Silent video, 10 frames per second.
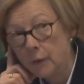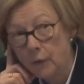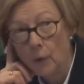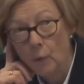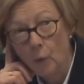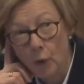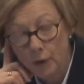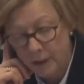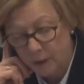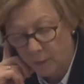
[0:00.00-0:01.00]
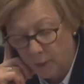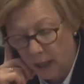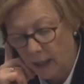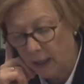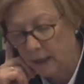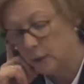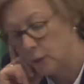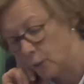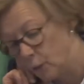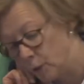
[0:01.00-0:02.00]
from water supply
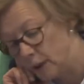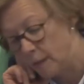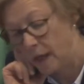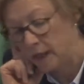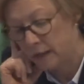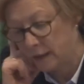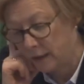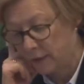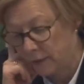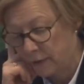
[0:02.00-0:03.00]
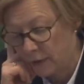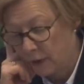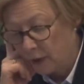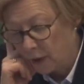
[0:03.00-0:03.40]
to demand centers,